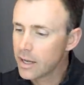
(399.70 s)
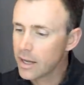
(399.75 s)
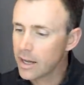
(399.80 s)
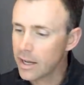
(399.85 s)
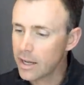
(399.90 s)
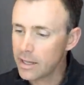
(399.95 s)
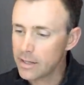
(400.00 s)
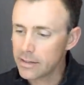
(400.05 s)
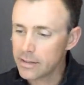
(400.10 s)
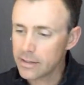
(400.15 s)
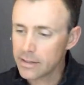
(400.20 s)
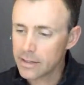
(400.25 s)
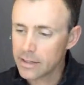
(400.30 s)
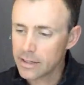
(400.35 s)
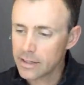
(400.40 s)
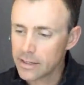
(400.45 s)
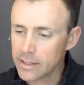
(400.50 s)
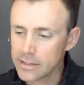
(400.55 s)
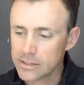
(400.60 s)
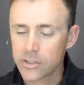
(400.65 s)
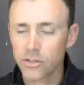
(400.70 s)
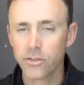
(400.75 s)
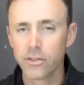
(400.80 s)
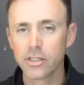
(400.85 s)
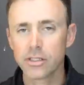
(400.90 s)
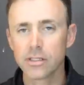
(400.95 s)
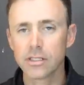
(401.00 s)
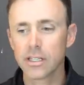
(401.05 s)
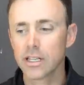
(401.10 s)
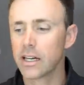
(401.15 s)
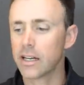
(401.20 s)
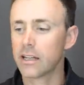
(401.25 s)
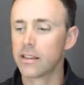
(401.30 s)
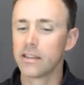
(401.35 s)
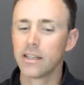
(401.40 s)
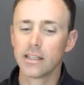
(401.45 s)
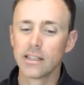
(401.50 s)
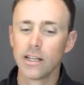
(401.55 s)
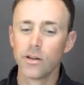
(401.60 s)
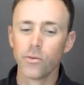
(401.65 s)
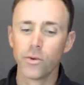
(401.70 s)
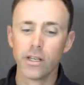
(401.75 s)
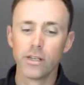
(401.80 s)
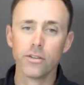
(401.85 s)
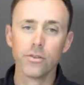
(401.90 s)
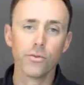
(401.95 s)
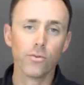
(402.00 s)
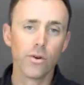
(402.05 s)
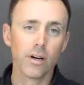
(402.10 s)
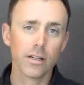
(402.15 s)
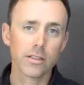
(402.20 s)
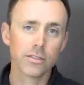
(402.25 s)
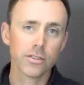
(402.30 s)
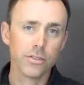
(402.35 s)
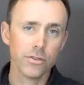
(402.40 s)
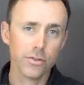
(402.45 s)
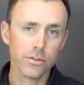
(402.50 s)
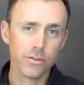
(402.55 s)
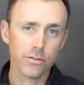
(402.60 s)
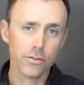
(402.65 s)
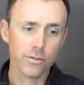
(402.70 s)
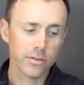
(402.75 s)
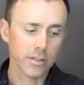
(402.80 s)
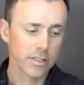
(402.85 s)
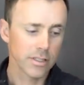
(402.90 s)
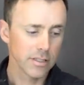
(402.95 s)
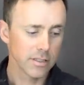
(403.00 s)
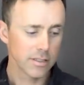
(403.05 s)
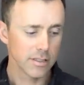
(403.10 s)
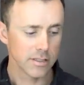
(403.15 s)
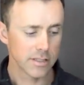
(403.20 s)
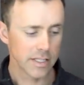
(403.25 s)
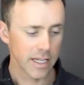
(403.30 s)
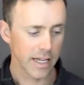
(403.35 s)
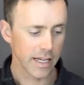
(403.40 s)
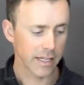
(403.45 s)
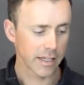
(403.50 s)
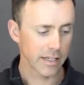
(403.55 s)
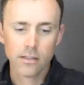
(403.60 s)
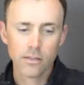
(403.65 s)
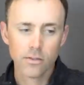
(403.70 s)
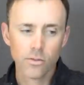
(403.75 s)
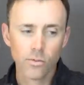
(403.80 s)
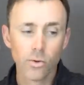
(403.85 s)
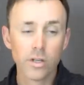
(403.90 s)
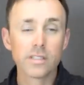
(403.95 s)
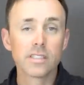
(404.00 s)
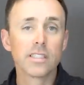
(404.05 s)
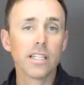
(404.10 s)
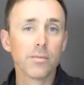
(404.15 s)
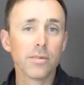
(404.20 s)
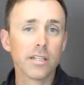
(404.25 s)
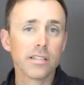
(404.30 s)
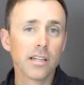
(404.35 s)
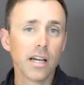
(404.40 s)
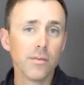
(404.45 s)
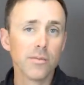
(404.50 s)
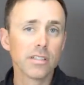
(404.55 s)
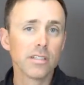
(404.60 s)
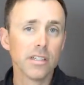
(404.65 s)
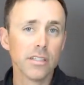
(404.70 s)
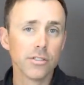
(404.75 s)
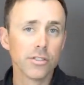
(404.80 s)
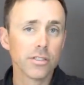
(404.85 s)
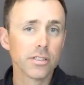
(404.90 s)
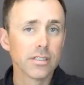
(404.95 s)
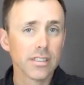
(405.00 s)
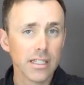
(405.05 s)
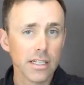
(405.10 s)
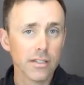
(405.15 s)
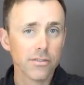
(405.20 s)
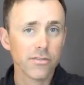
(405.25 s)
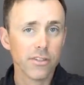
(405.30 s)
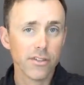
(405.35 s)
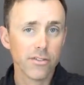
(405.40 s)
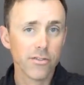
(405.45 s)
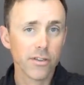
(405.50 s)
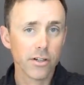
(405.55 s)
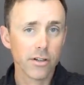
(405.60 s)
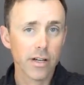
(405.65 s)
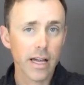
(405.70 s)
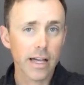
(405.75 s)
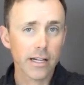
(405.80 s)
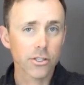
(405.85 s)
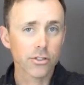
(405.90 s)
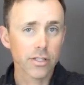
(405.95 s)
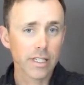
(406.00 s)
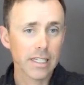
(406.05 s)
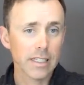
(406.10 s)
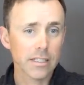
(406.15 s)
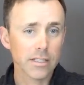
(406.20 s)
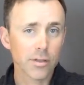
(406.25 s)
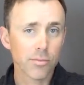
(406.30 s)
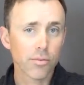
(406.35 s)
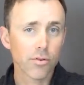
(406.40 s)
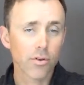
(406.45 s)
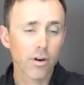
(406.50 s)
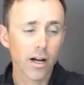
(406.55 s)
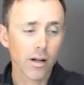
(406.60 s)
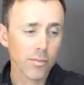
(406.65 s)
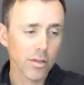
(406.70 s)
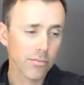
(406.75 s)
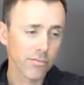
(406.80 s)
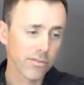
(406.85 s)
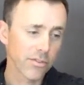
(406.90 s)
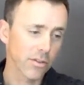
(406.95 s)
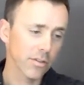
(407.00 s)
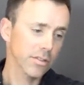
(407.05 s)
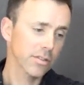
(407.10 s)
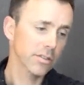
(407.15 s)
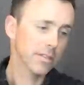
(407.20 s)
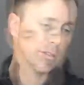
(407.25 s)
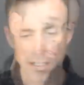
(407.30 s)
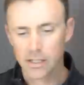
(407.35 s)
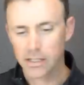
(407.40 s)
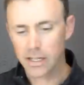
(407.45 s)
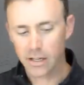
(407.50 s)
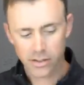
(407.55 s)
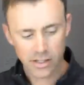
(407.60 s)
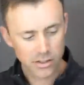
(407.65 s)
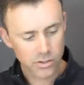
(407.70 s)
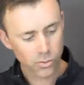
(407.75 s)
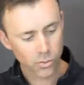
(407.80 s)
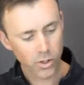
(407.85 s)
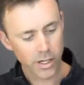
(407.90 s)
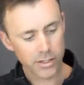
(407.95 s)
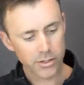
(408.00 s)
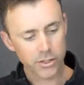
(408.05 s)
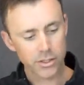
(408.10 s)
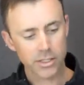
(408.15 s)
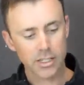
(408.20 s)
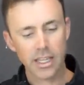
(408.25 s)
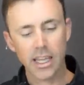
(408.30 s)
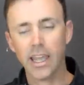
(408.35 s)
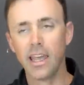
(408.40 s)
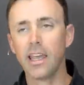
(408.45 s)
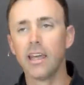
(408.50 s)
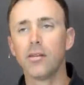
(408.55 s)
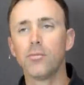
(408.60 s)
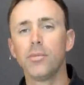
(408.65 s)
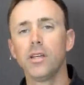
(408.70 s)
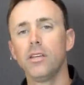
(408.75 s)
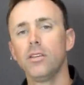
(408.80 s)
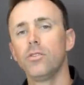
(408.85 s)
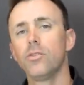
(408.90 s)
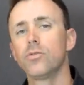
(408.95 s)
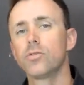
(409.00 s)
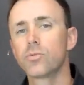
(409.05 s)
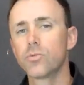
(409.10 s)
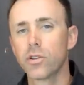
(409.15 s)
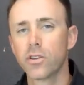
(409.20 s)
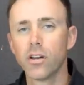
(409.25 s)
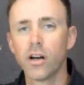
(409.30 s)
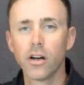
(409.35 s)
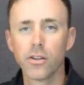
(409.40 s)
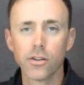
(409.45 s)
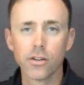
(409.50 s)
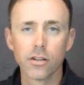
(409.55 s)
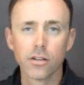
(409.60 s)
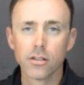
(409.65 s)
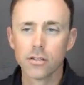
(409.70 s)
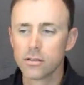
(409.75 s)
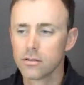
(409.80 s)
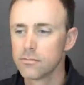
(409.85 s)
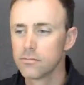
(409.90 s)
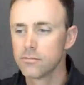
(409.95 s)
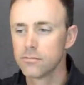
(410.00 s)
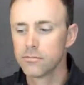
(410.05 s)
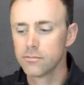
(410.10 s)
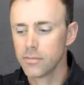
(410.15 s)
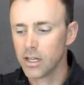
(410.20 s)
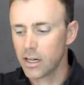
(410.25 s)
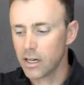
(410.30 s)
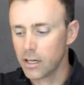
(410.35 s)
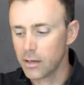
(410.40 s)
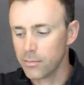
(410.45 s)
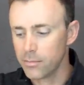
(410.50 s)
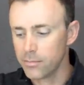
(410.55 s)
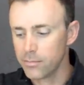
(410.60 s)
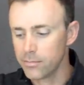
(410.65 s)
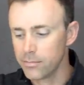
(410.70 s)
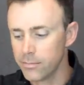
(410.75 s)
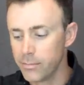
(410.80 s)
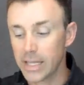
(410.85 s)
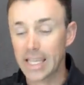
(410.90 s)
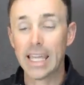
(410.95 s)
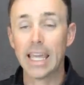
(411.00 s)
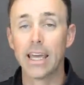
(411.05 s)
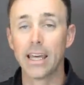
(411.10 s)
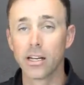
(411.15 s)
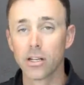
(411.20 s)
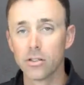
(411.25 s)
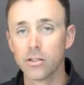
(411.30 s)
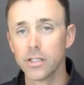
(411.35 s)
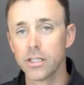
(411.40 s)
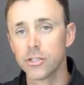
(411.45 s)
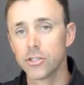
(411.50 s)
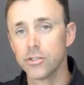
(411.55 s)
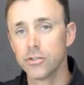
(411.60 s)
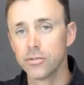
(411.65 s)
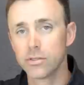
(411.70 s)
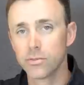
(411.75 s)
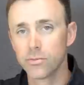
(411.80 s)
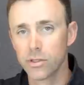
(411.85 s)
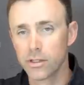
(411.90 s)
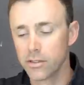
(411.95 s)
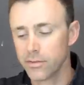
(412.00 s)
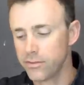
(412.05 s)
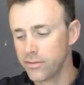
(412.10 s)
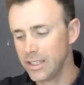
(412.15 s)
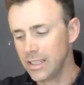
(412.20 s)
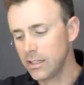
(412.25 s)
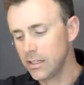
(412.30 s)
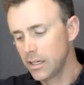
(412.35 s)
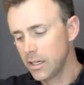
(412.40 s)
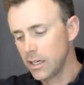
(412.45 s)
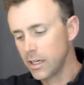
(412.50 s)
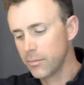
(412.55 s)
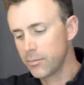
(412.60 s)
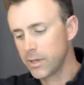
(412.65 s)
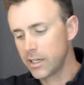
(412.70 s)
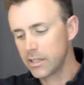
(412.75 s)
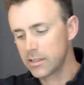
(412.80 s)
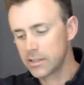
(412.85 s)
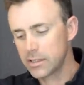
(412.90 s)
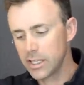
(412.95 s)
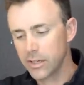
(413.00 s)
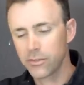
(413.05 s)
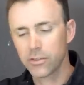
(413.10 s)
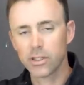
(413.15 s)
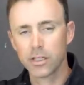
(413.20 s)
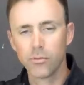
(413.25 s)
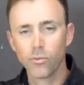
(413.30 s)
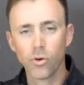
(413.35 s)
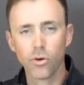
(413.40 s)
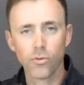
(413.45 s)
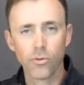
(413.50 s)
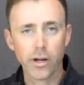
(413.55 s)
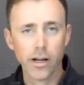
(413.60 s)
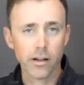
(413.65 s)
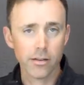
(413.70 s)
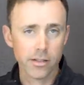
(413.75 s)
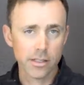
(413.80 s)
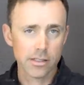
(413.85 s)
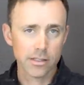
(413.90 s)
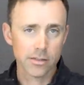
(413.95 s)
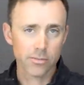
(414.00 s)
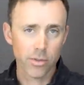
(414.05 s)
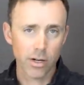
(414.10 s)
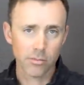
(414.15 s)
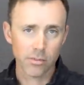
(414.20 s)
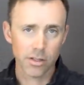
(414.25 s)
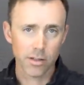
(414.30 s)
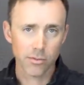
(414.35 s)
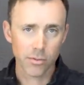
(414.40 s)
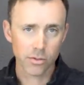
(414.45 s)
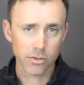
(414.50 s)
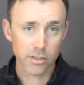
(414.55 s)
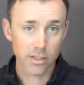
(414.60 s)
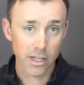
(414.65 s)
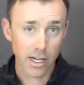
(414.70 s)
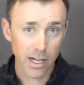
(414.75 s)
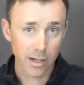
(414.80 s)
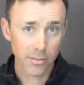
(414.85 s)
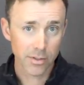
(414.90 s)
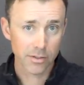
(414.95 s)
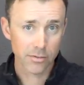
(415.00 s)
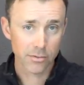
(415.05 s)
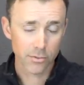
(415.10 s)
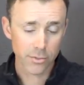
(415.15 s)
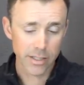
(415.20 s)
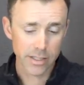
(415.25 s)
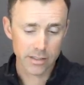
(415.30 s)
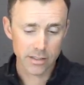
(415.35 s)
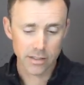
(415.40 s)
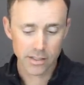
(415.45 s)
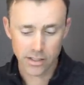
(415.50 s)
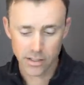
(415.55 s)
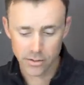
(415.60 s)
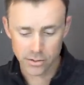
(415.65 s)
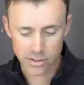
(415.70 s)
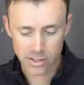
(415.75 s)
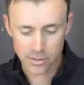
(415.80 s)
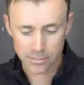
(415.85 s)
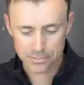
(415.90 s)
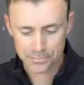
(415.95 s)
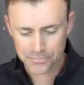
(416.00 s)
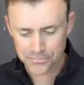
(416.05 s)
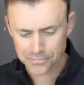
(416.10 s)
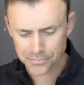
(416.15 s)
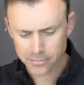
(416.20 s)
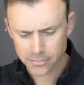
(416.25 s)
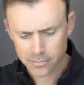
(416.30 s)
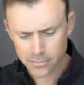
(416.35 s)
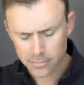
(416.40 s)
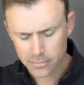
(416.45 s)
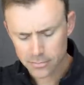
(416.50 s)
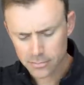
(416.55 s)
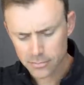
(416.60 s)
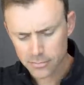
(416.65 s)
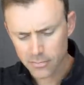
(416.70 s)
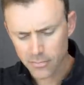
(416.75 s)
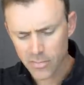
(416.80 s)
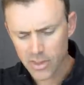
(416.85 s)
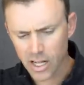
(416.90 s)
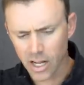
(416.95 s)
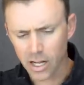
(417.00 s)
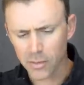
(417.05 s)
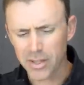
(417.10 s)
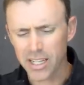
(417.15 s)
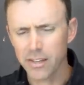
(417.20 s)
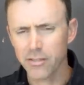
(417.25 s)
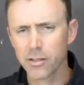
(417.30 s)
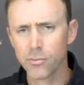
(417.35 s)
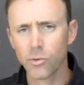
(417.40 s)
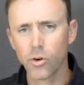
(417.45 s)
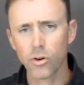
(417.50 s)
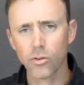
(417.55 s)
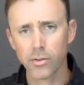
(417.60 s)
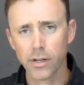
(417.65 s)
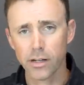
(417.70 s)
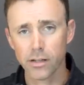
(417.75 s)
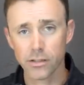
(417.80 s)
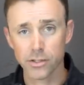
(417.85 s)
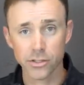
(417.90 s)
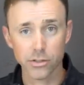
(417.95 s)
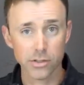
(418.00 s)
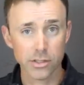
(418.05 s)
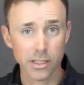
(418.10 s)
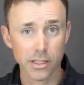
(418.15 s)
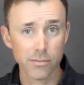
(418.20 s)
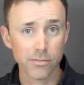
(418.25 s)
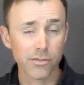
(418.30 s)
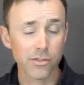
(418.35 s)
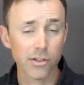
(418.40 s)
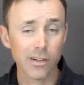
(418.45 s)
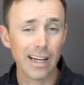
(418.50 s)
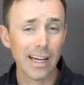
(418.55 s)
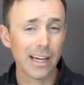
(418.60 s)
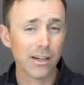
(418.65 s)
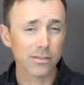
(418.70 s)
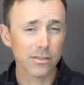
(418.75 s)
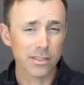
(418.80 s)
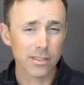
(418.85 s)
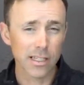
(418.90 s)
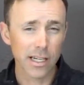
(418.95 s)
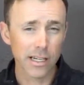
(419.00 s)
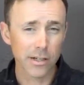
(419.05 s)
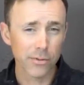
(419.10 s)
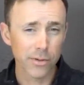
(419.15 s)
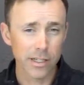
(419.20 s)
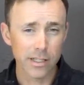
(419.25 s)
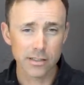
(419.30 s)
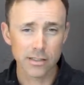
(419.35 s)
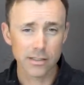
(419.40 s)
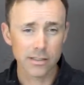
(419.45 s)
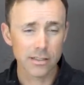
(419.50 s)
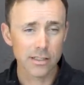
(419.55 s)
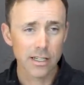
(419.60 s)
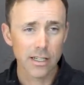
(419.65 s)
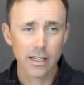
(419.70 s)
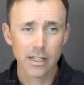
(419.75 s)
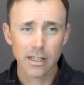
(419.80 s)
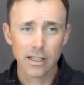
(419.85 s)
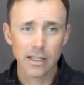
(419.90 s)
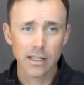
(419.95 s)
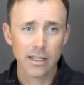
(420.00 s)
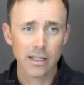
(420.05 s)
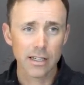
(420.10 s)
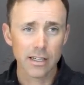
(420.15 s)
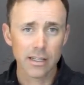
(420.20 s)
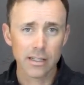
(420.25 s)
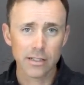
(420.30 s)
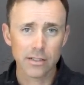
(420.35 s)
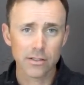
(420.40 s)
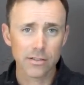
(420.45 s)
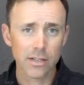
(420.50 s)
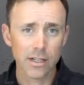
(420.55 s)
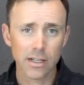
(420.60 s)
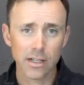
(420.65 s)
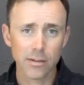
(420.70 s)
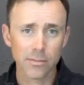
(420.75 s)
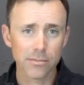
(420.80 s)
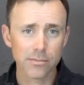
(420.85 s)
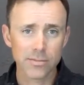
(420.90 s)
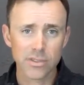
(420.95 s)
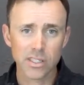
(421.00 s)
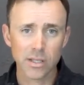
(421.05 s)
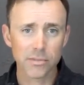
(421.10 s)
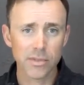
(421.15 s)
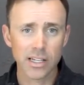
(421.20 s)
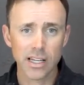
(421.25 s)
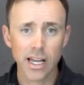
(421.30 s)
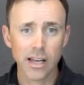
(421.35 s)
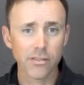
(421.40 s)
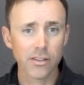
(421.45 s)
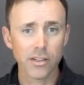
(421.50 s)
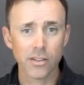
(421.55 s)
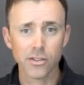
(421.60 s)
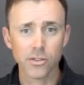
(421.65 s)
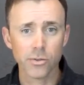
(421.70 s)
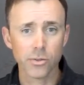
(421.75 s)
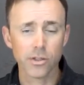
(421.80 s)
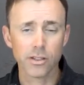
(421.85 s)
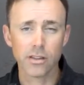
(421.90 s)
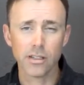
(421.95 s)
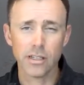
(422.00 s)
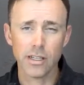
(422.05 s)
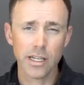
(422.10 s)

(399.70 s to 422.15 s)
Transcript: and uh, and so this is the kind of thing that we do want to take one step at a time and just see if, if there actually is a problem first. Now, these wedges can be used with other um, mechanical issues with the feet, but it's definitely more rare. This is probably the most common reason to use them. Um, and even more rare is using them for outside reasons. You know, um, something having to do with the